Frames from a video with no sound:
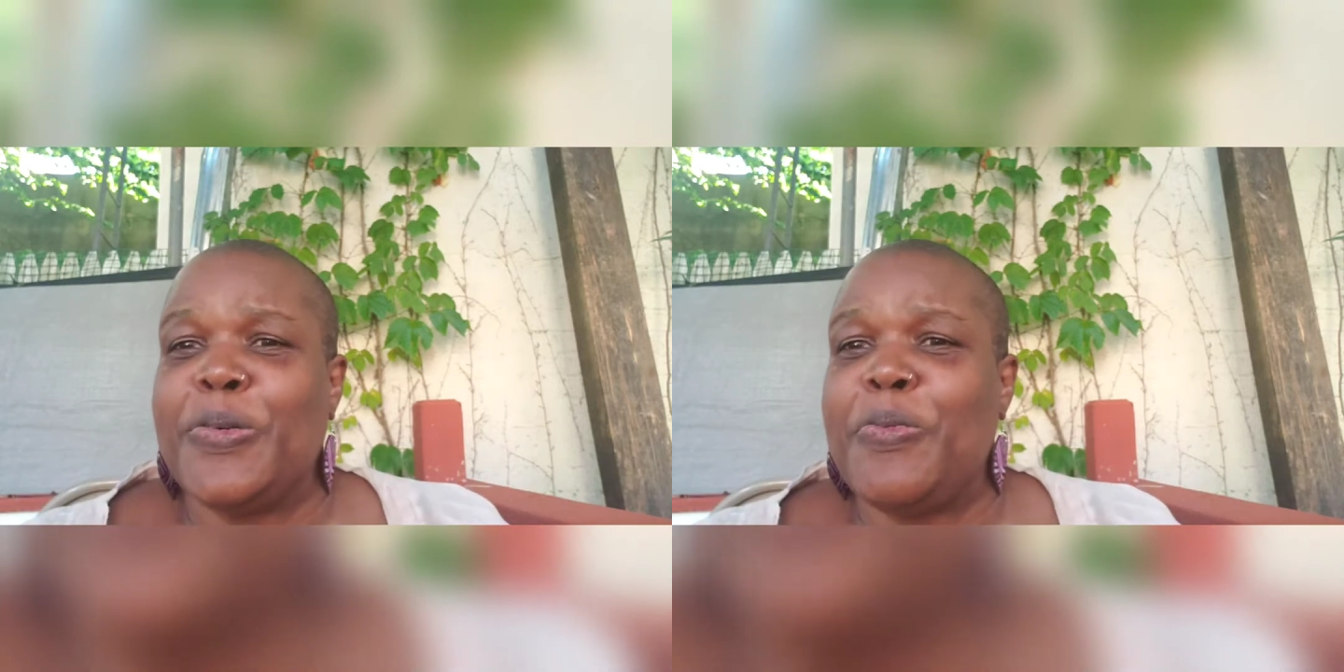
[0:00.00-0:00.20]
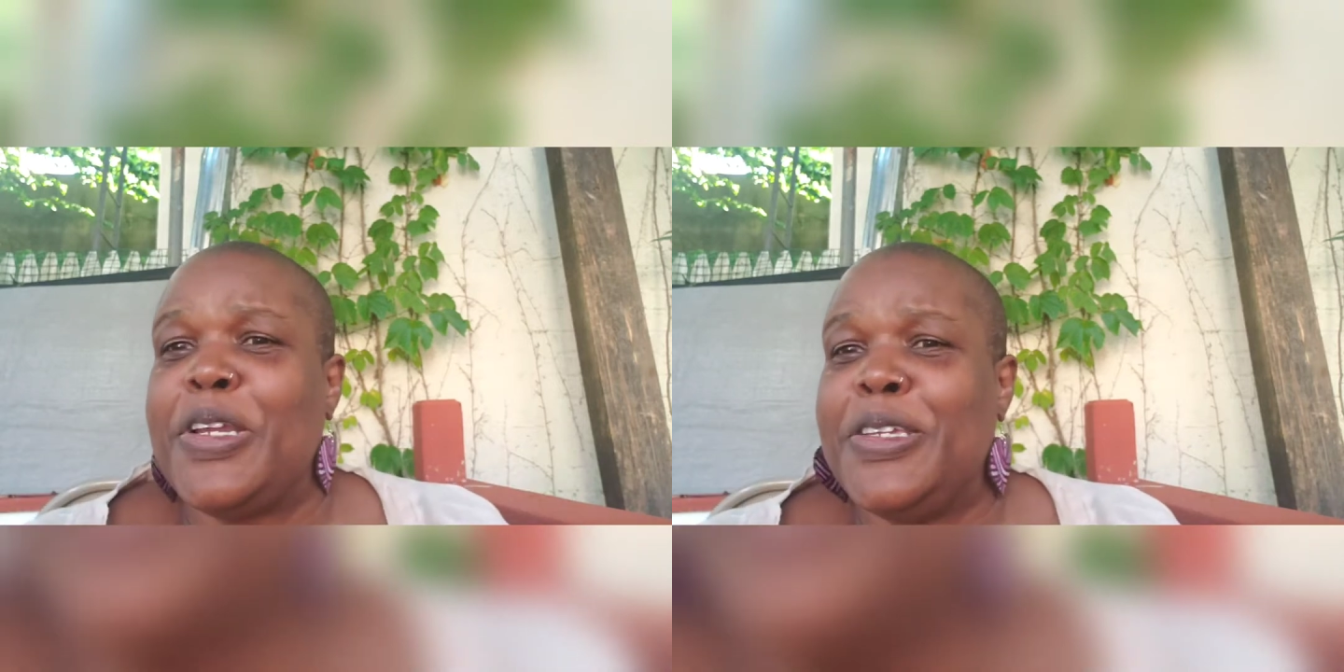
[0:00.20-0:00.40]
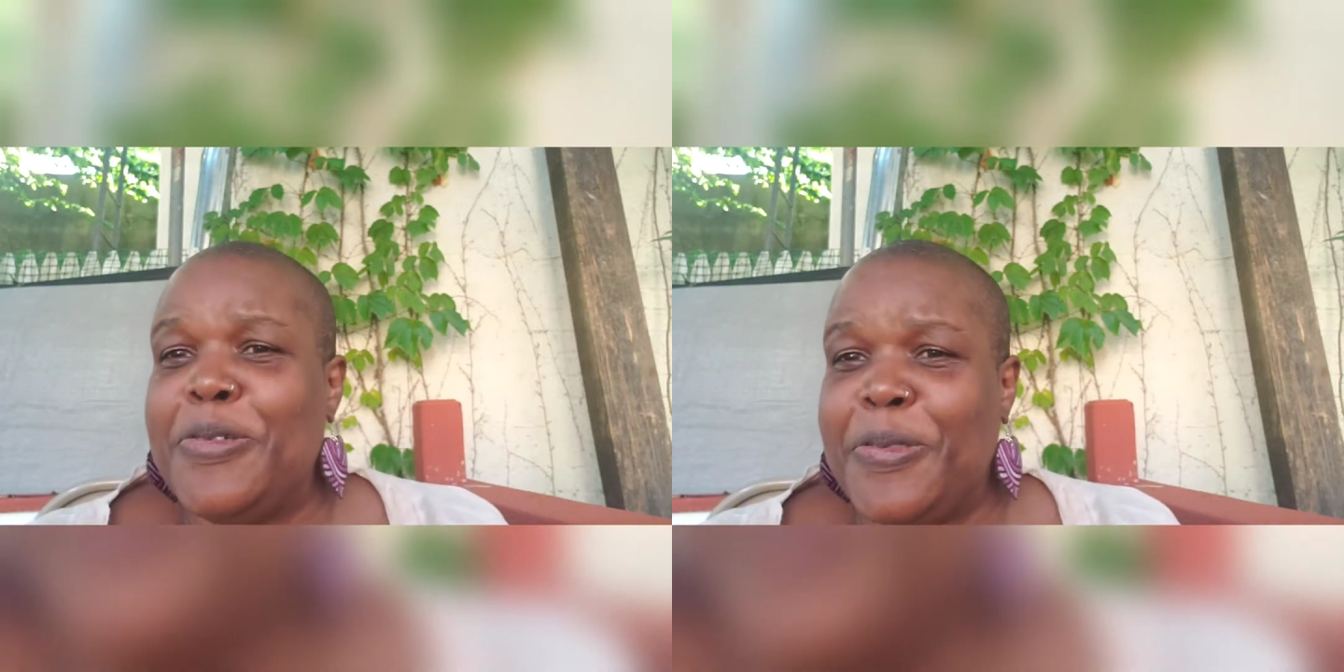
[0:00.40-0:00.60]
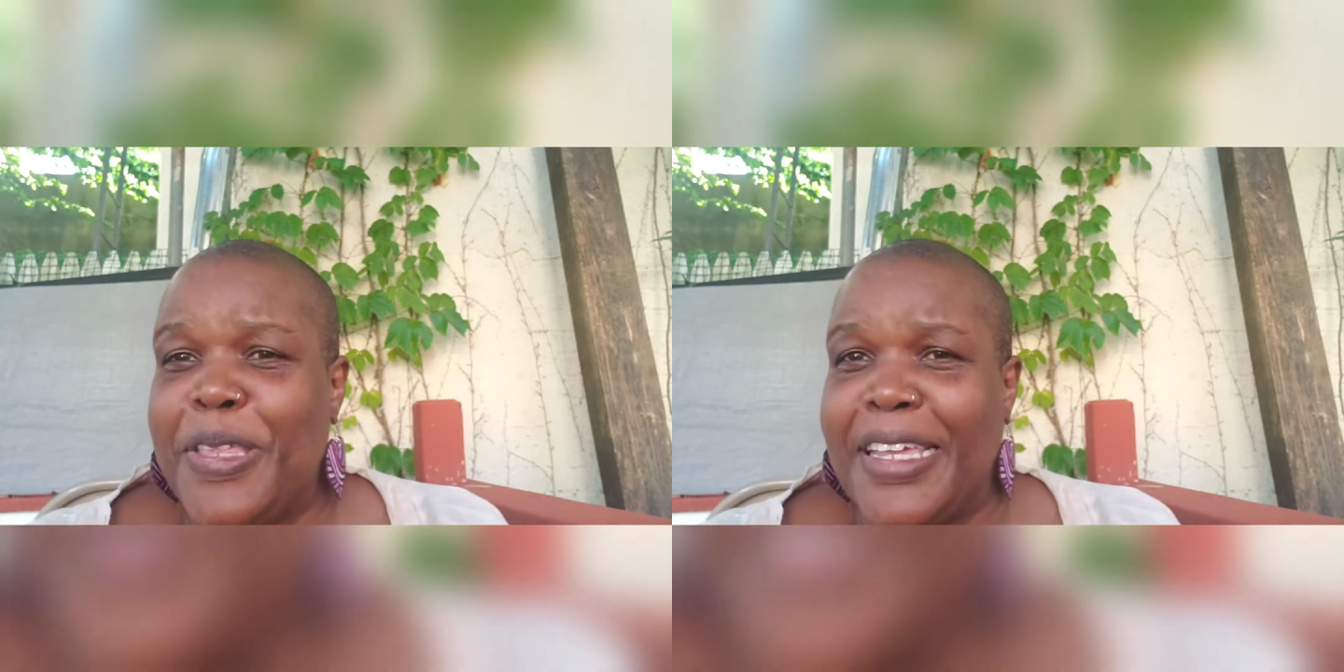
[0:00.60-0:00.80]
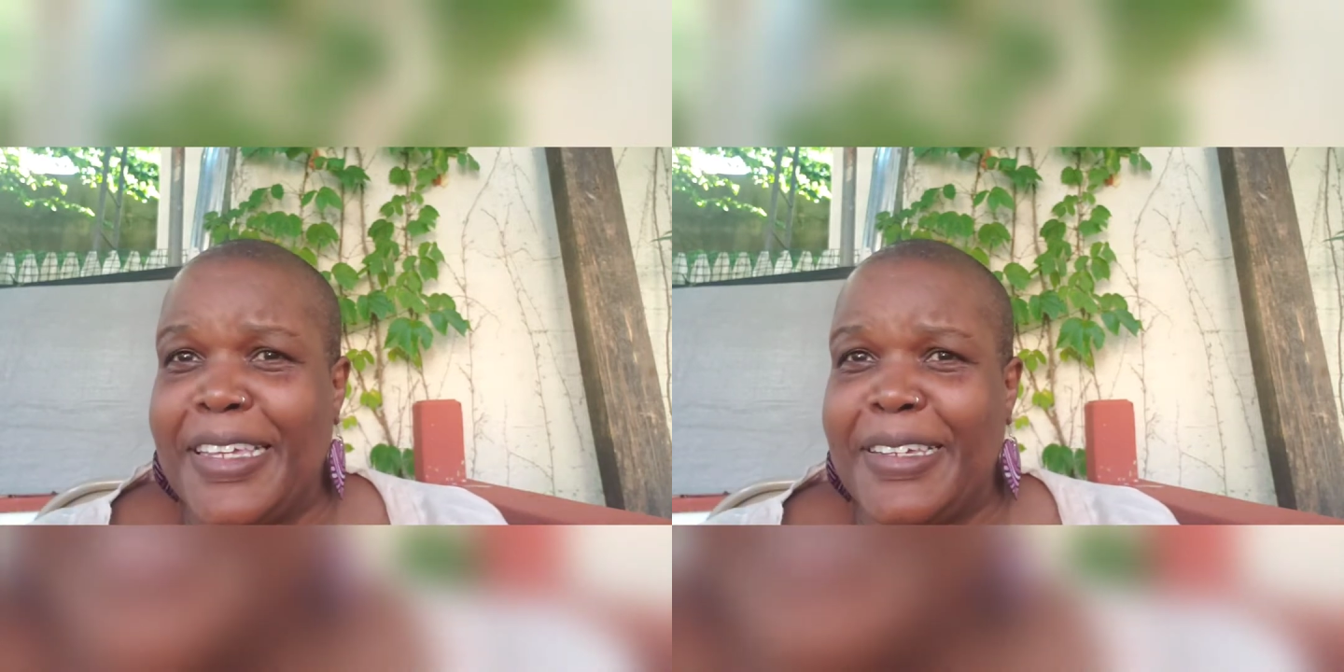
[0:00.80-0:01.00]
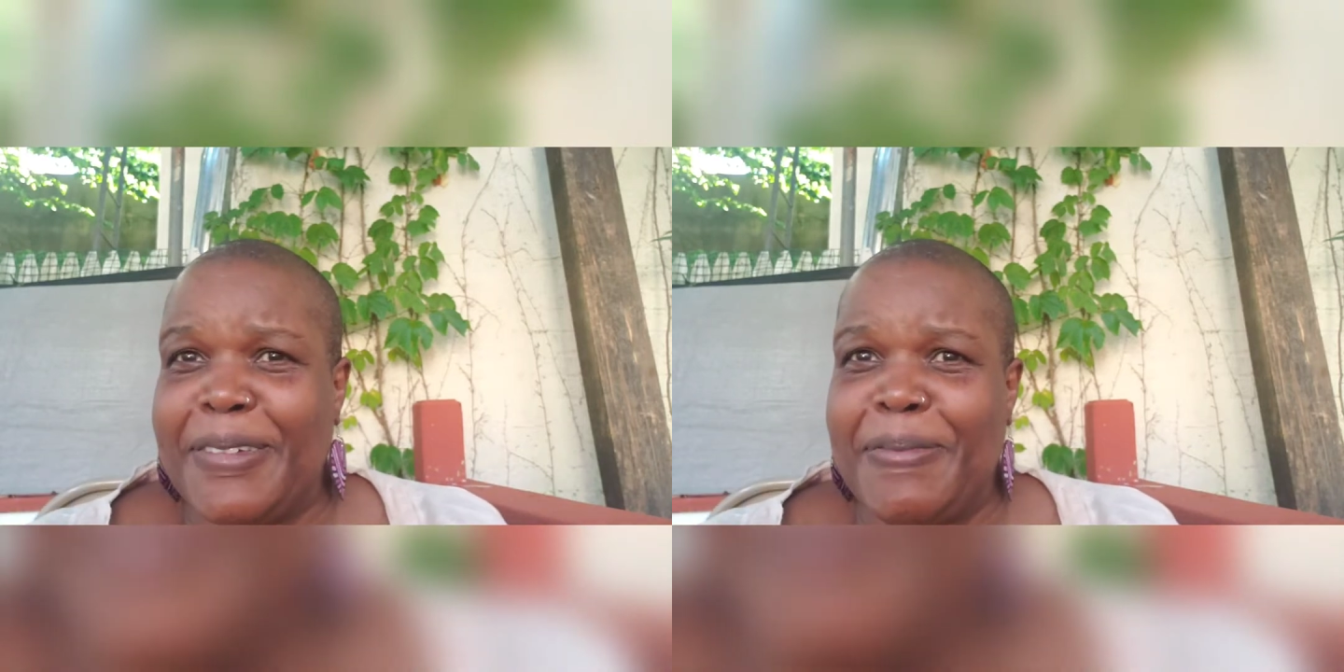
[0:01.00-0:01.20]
What do you think?